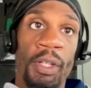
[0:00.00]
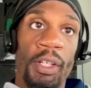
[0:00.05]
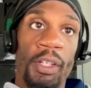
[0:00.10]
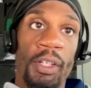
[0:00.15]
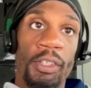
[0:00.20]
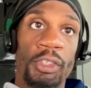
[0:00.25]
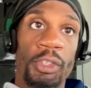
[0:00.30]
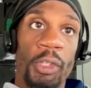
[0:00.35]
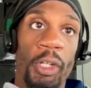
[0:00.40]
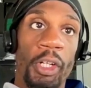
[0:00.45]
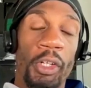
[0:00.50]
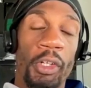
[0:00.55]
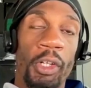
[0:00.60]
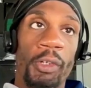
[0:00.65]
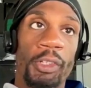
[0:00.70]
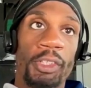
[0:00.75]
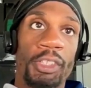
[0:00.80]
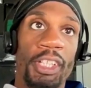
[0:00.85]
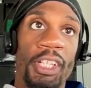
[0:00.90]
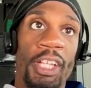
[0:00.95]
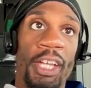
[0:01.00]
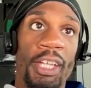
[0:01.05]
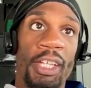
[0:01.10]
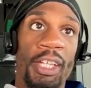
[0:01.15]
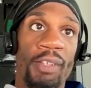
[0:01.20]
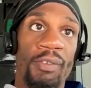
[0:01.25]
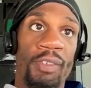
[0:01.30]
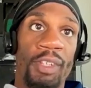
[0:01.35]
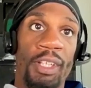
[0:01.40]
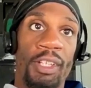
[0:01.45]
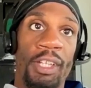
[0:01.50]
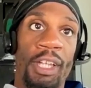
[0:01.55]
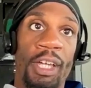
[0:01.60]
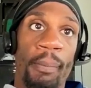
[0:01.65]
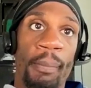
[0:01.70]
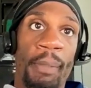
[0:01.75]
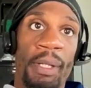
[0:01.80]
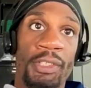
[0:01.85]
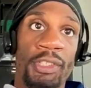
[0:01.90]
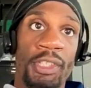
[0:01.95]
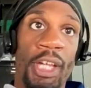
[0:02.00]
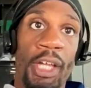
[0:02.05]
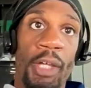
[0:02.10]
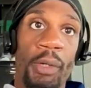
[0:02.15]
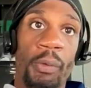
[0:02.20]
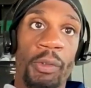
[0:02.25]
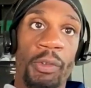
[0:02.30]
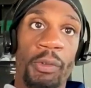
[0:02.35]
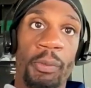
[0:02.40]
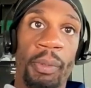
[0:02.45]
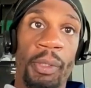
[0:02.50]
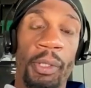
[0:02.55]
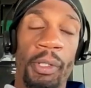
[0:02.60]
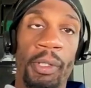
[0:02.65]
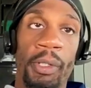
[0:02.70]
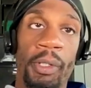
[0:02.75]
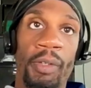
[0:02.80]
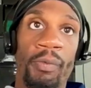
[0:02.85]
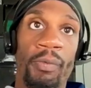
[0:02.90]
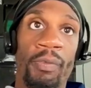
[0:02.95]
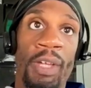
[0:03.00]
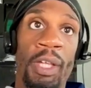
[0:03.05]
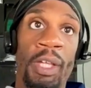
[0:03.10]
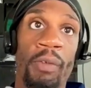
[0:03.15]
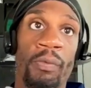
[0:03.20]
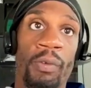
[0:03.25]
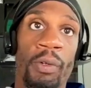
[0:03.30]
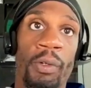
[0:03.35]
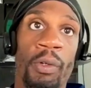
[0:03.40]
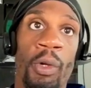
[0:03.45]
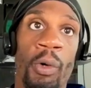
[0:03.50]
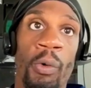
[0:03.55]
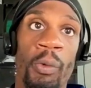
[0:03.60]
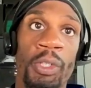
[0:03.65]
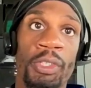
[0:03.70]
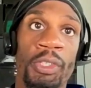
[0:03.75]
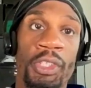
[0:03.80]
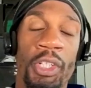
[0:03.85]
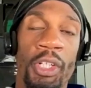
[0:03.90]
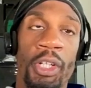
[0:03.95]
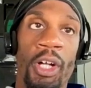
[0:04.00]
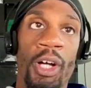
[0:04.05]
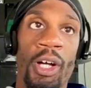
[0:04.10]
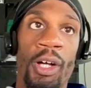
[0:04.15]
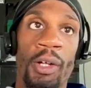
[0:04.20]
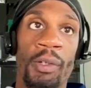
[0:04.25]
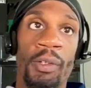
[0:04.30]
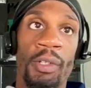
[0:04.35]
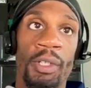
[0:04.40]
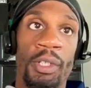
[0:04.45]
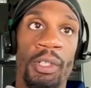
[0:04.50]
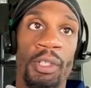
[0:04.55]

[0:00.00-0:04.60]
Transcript: Started noticing that evening that my sight was blurred and faint for no reason at all.